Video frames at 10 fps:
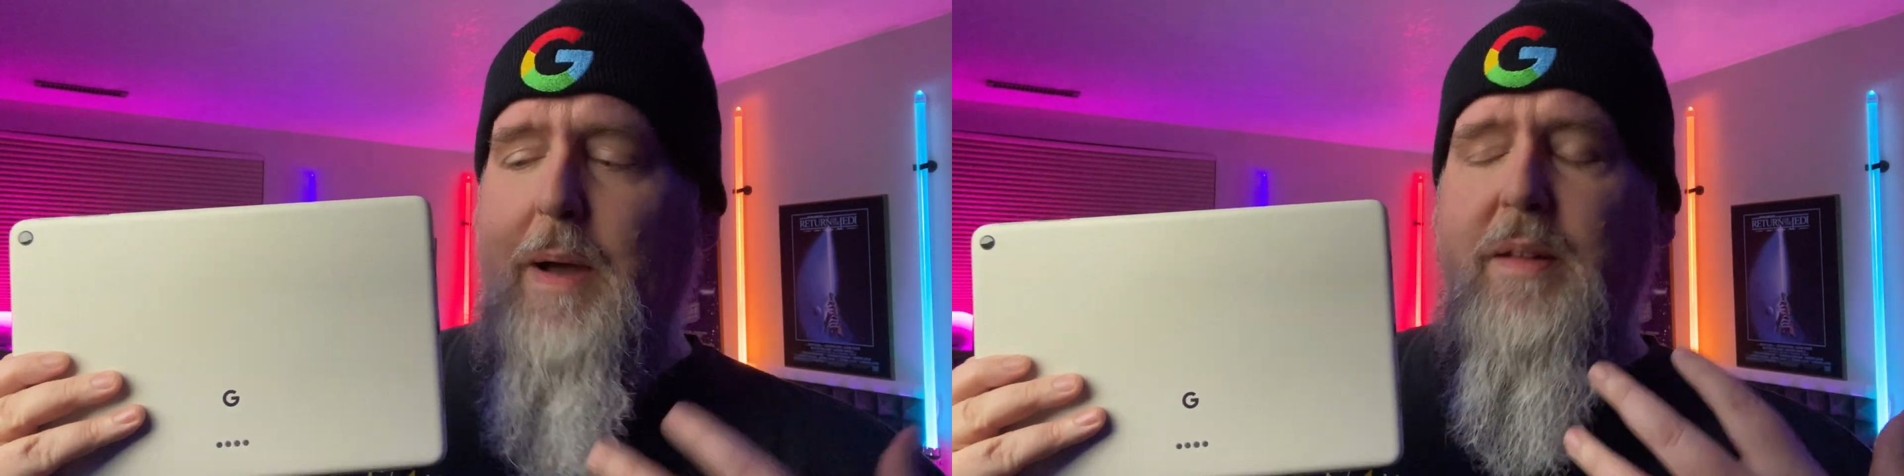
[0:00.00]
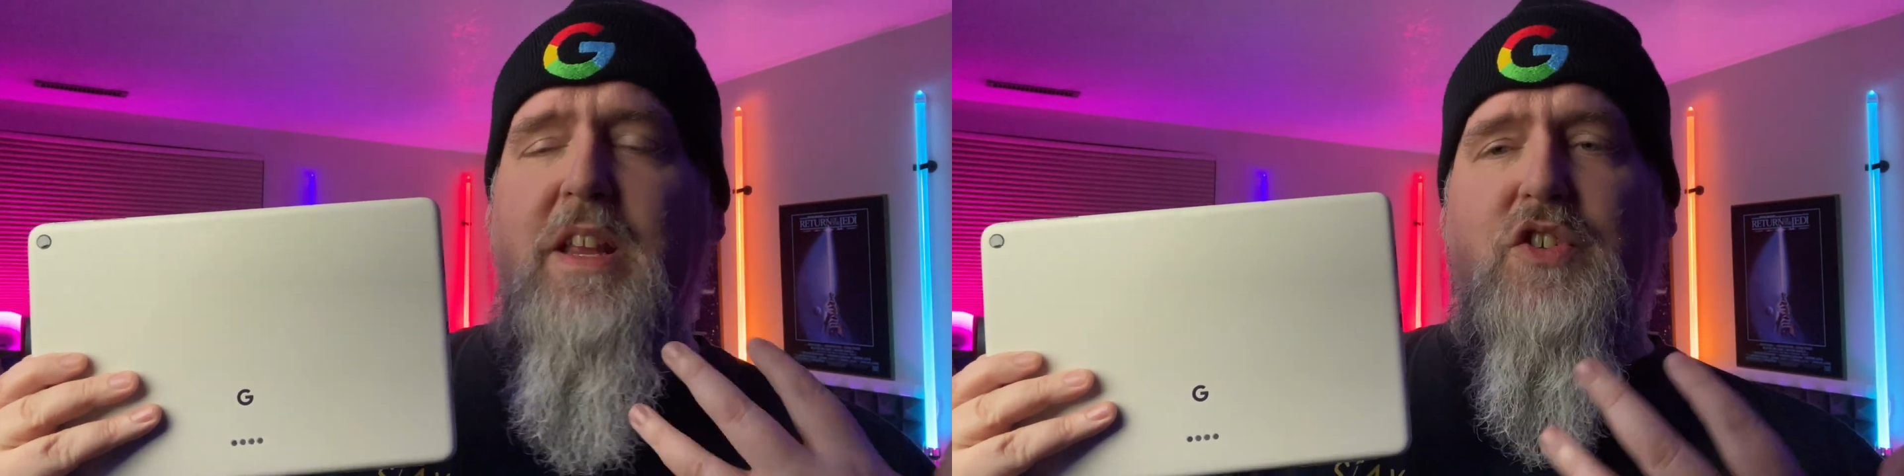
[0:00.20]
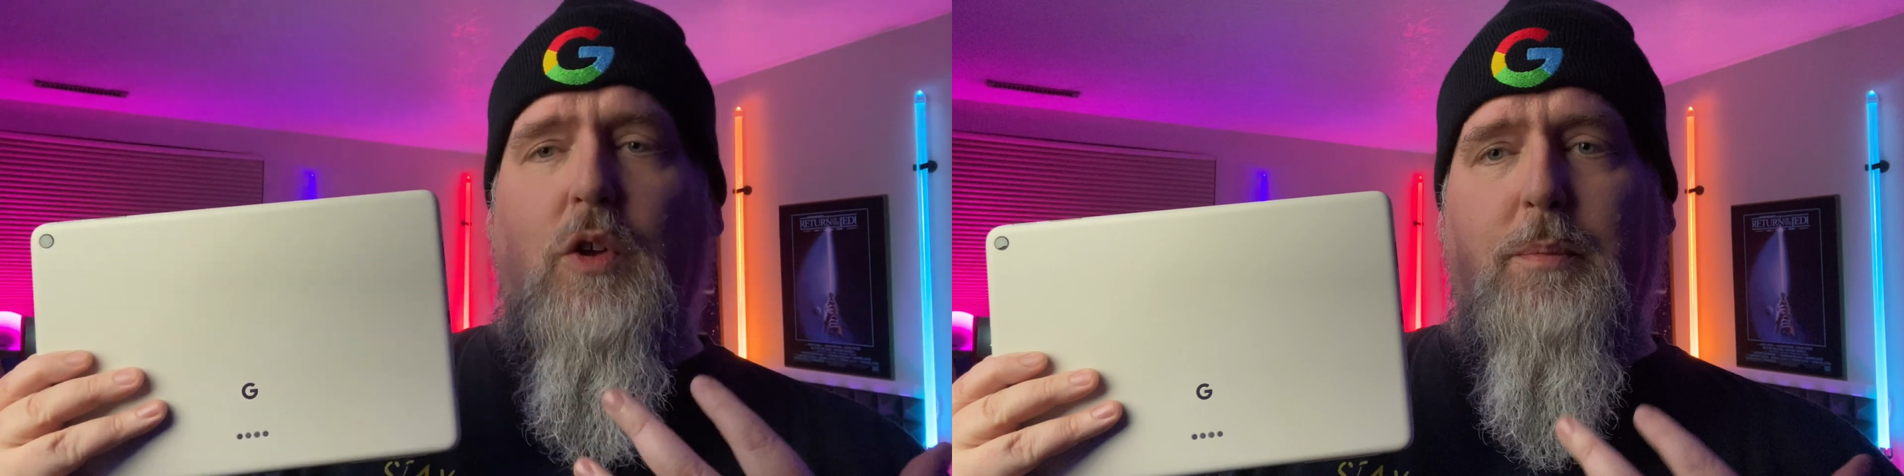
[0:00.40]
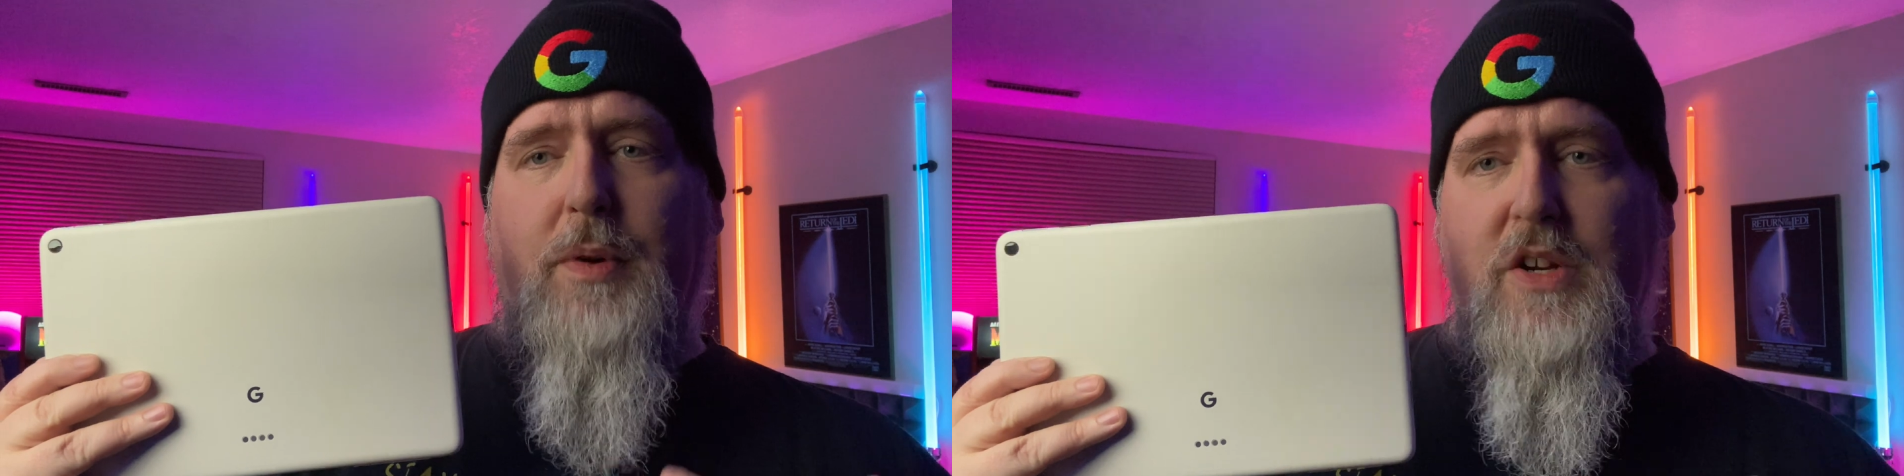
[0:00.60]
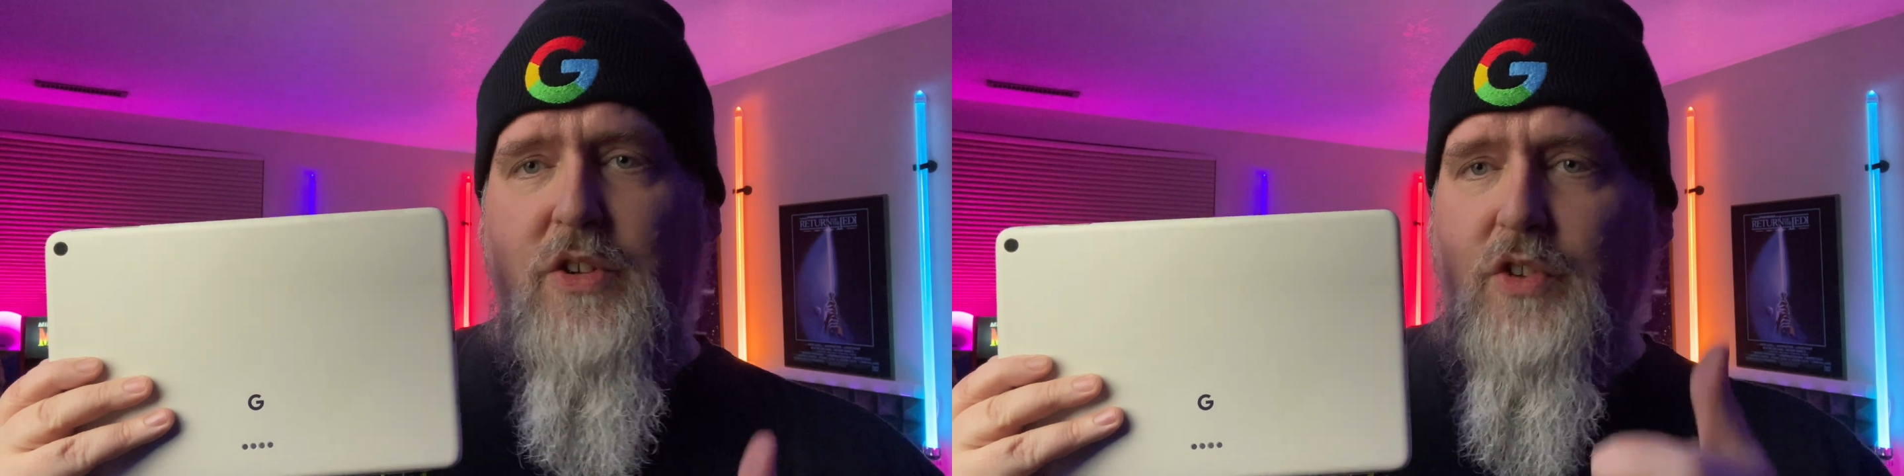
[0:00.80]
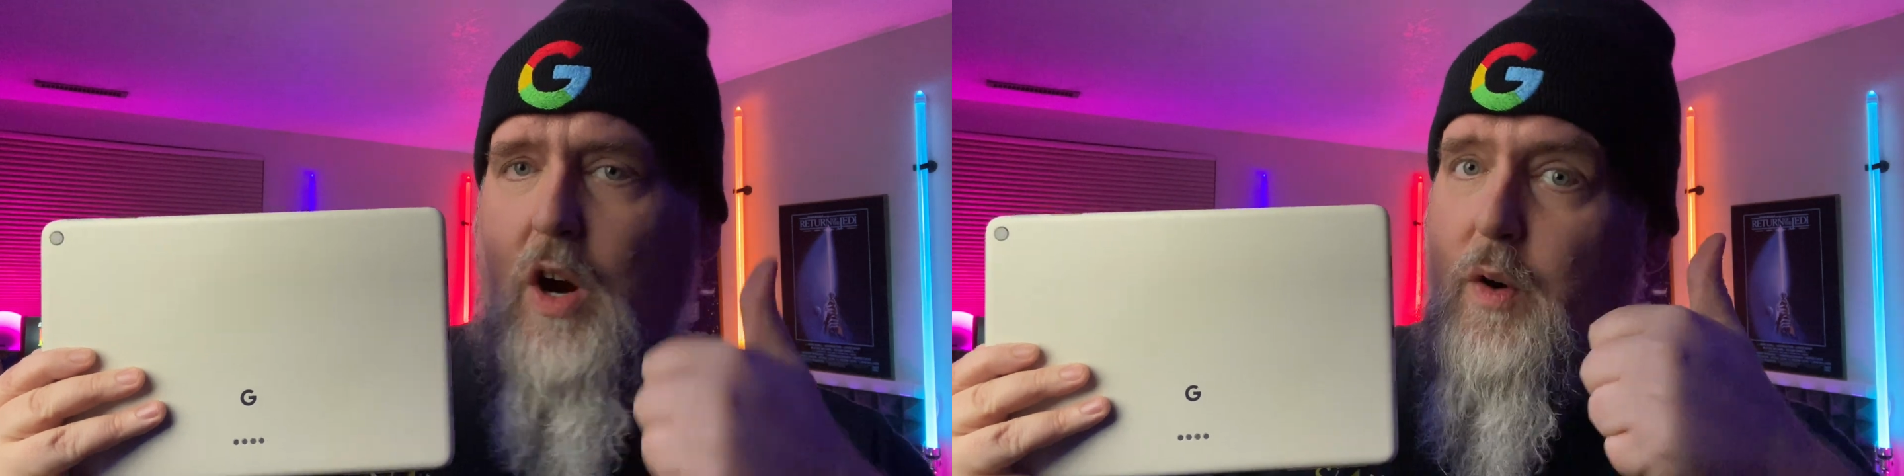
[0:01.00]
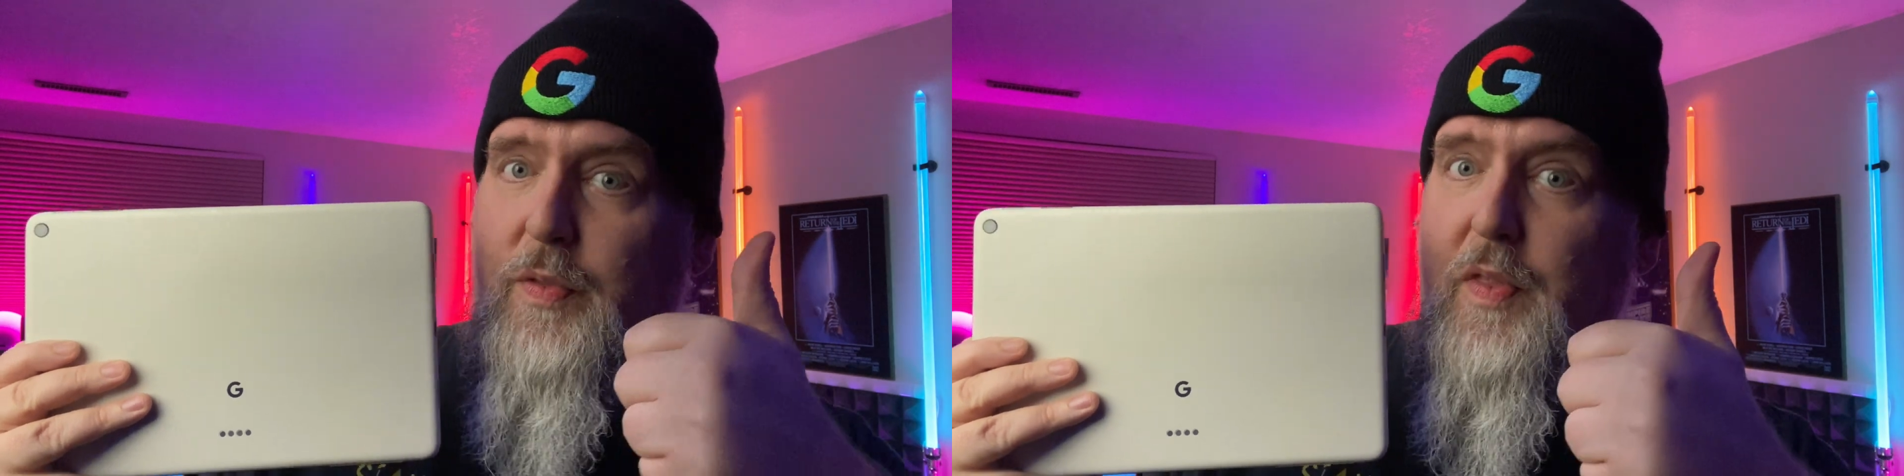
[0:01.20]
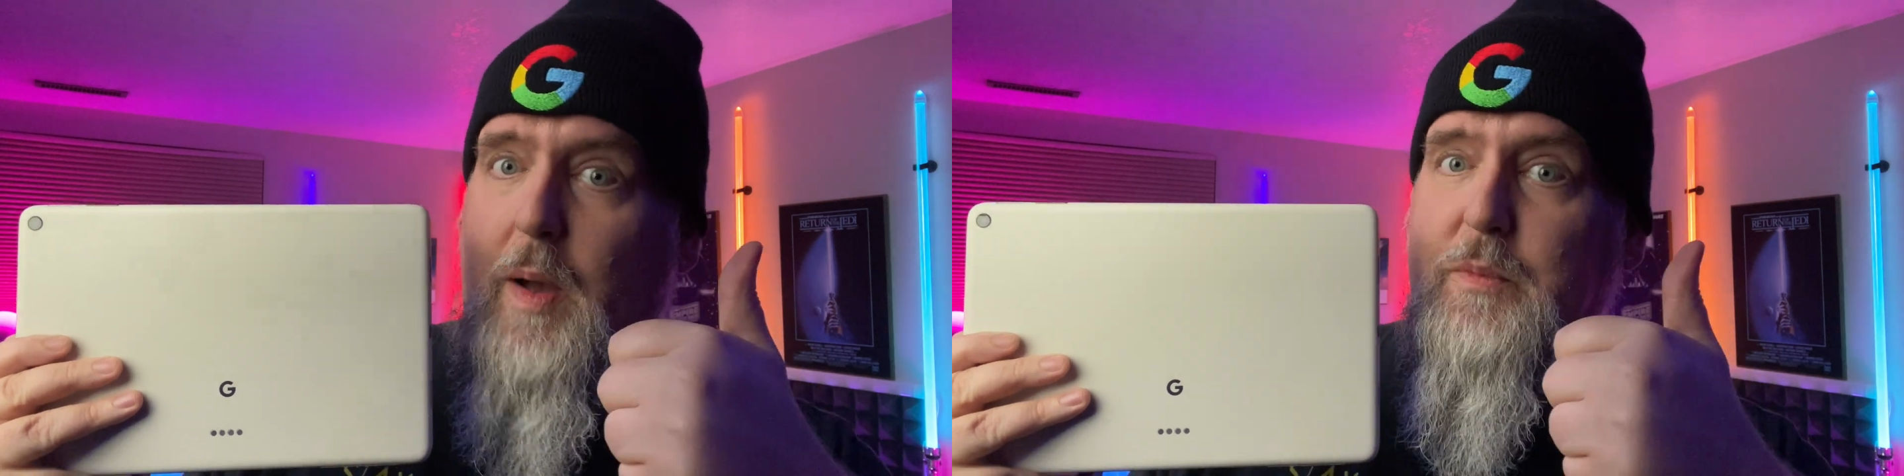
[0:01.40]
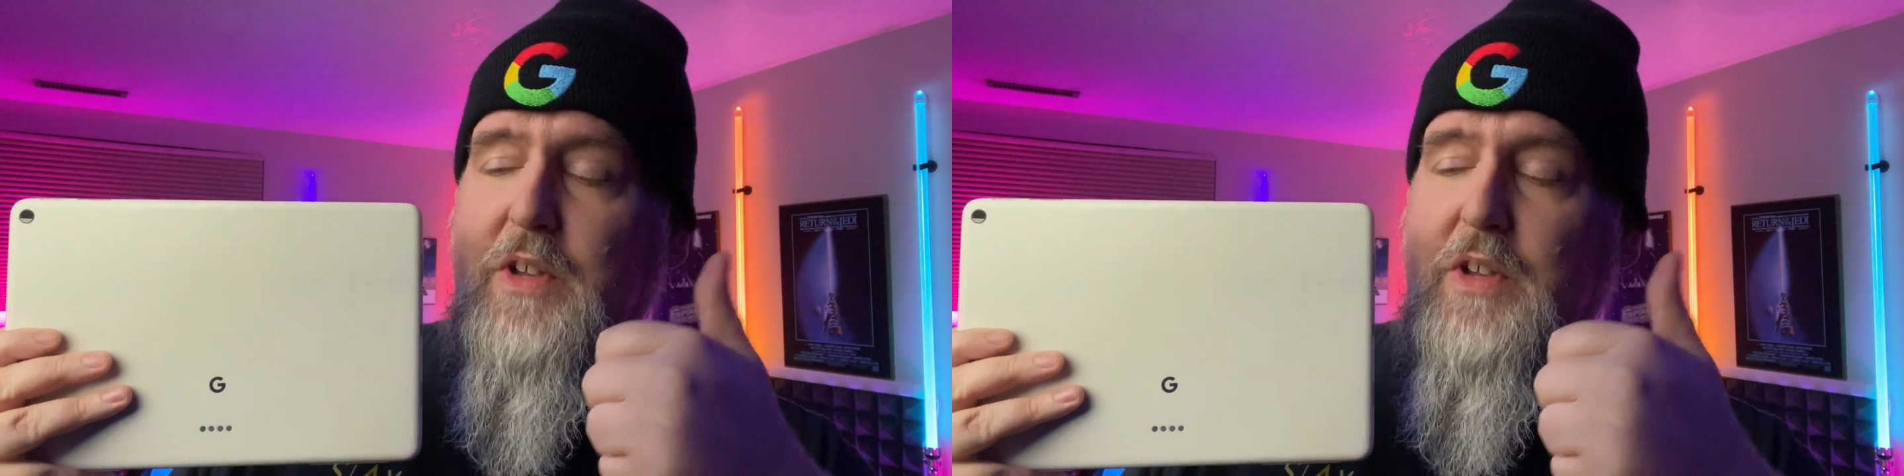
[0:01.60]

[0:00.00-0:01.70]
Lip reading: My initial impressions are thumbs